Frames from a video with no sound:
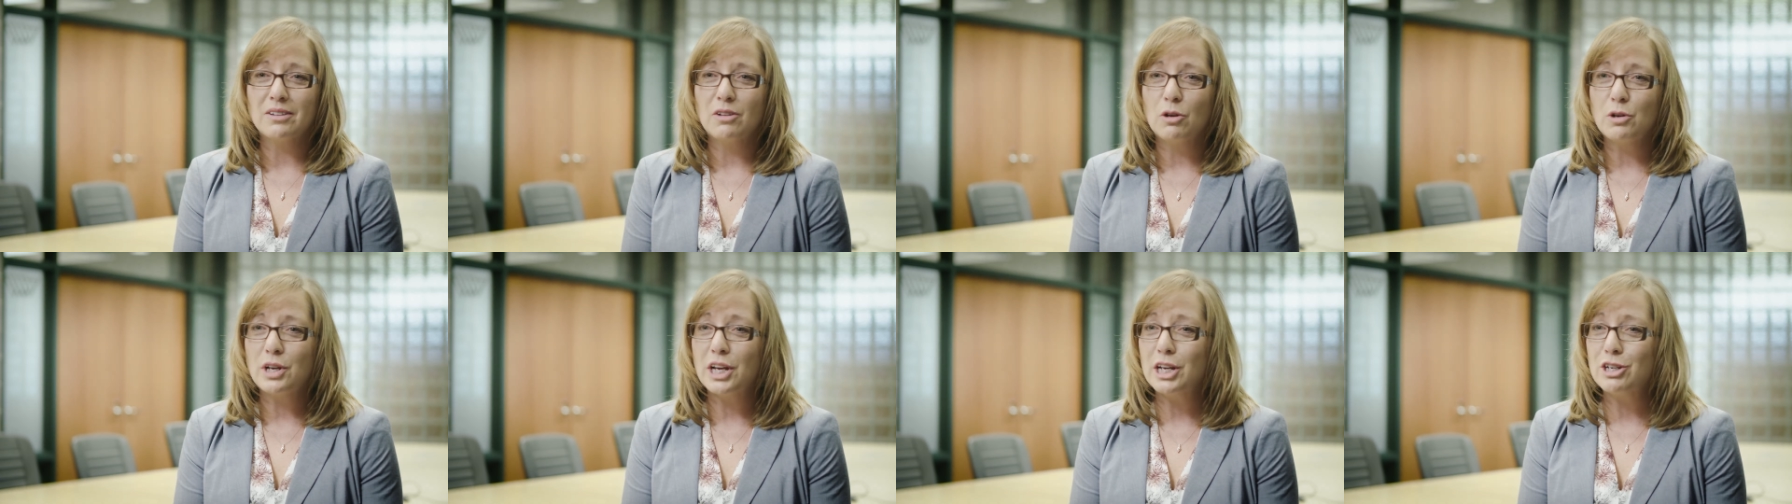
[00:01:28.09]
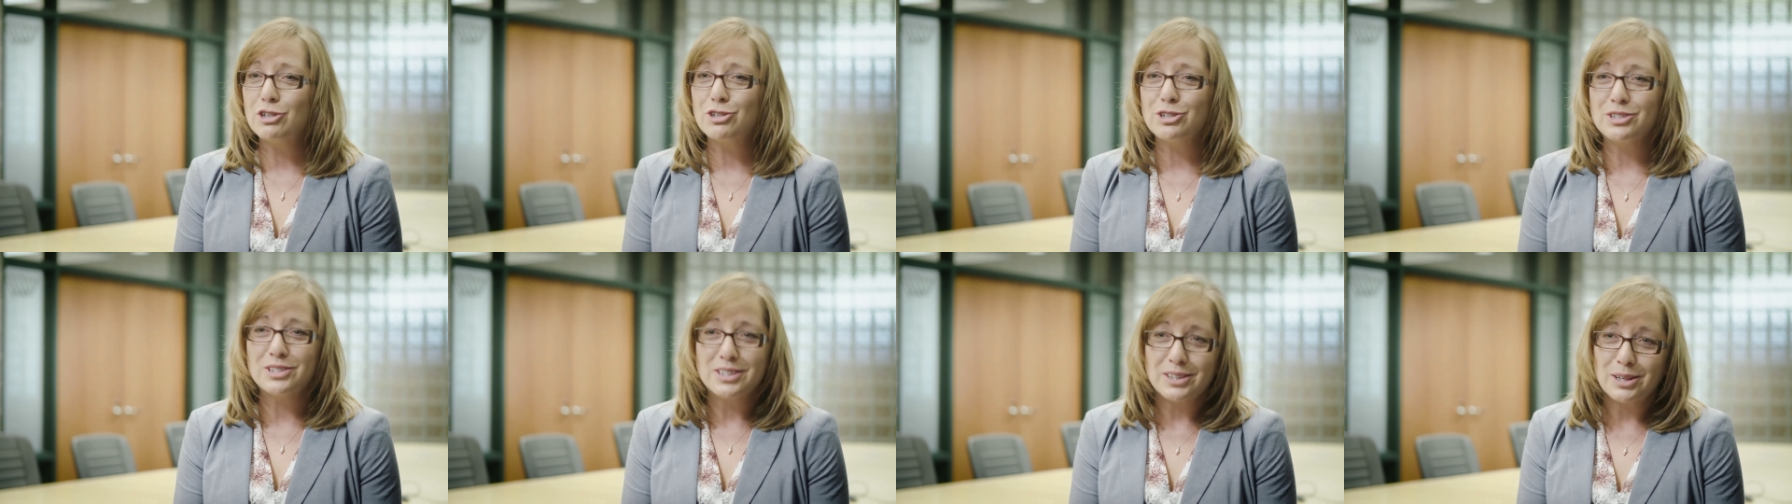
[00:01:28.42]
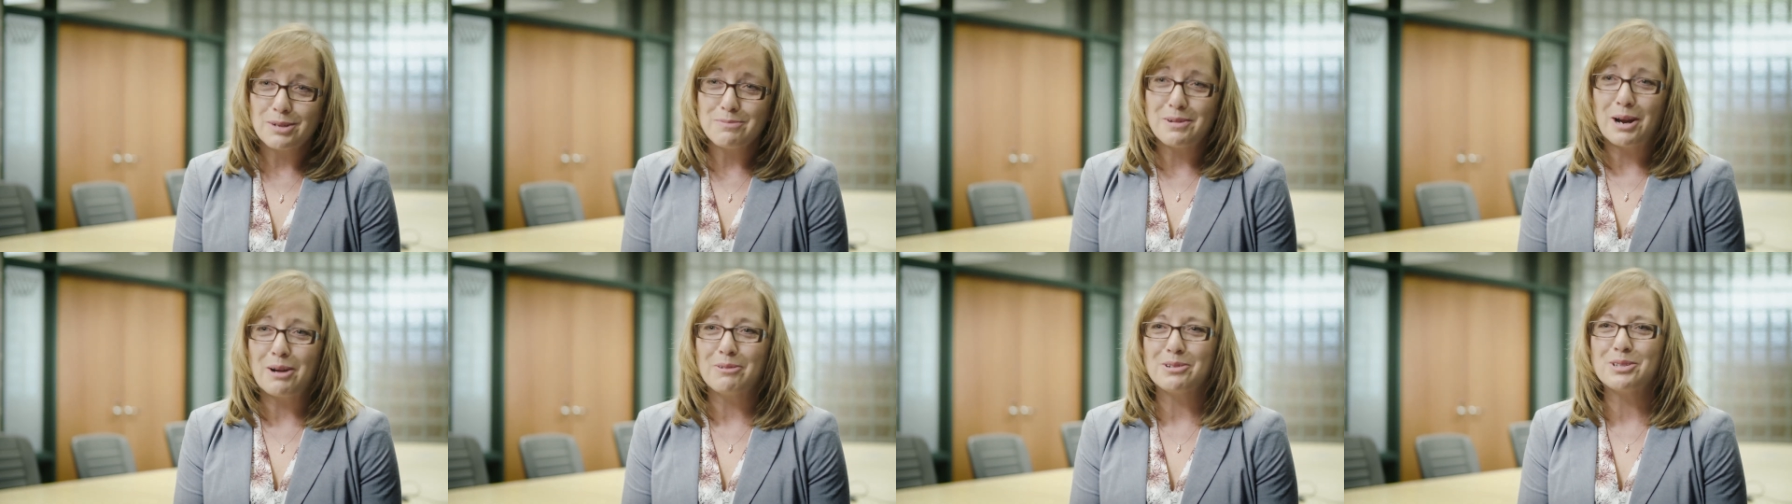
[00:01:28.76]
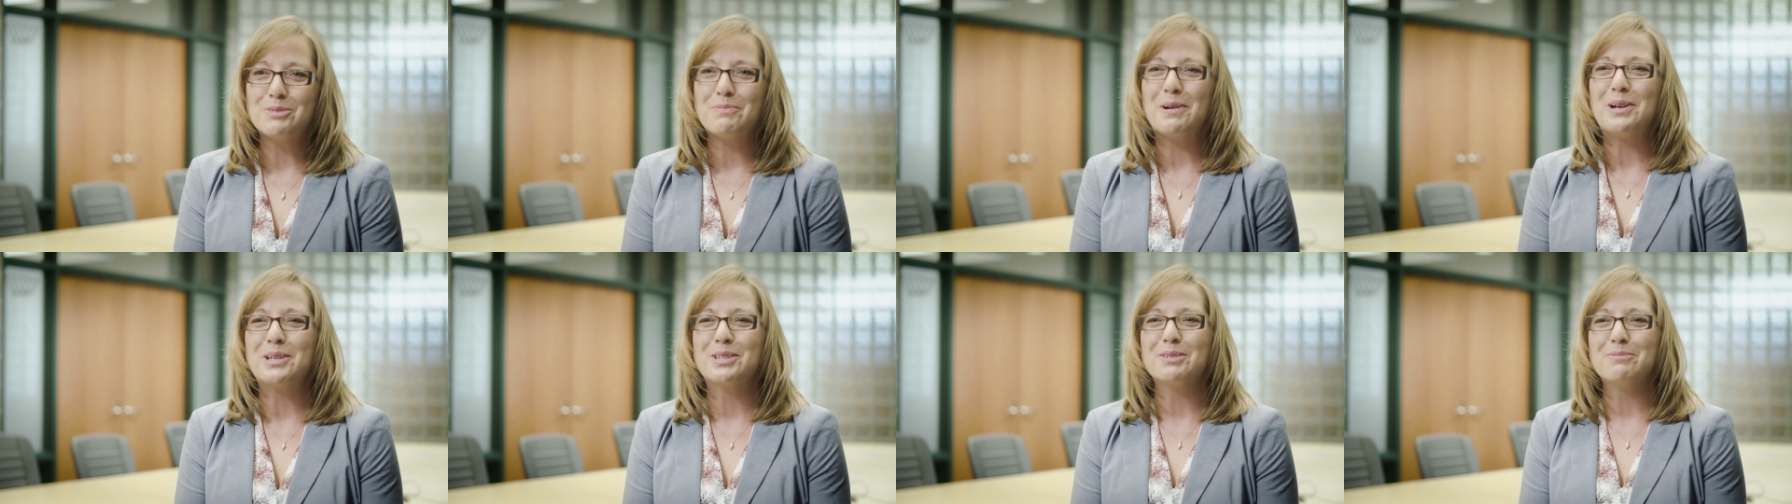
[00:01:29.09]
locations that I'm not
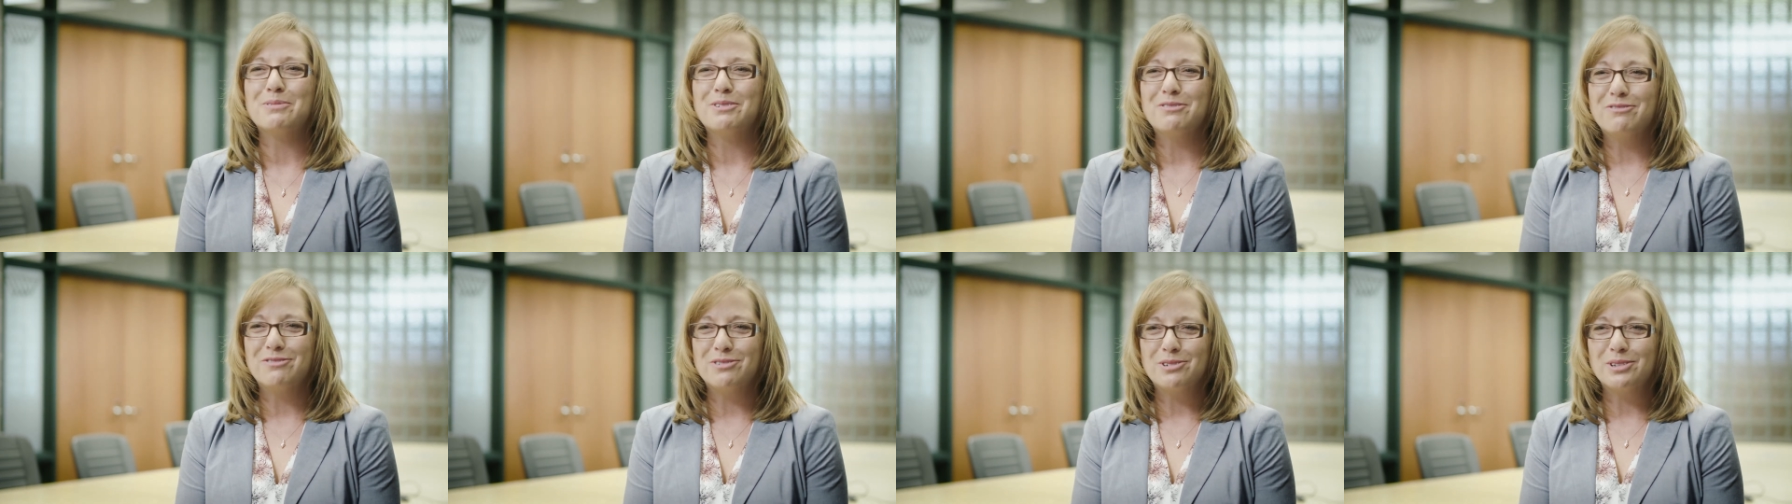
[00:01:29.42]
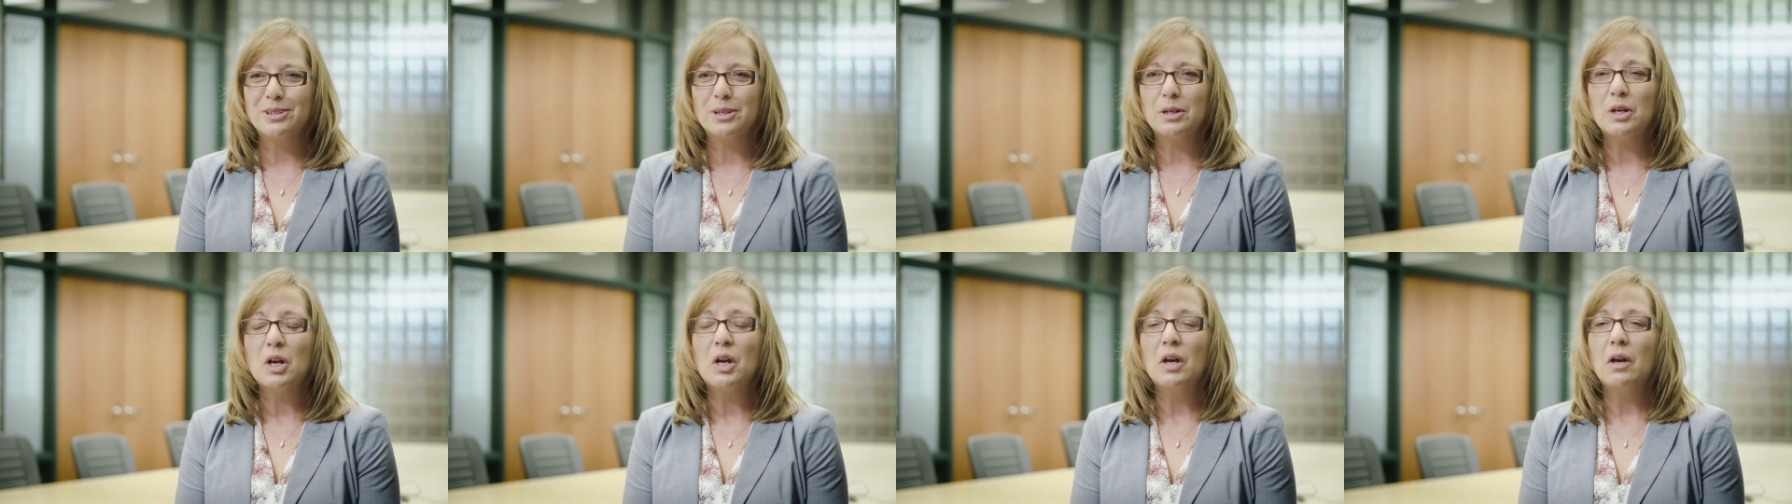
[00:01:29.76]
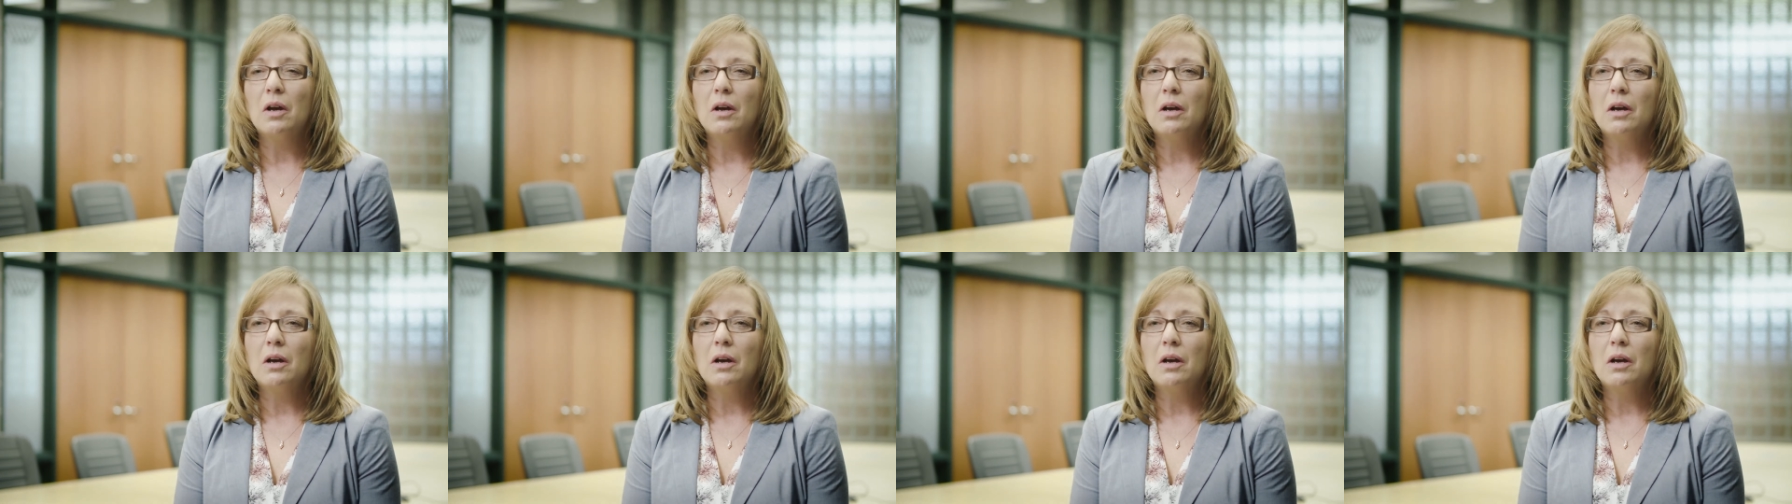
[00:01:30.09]
responsible for.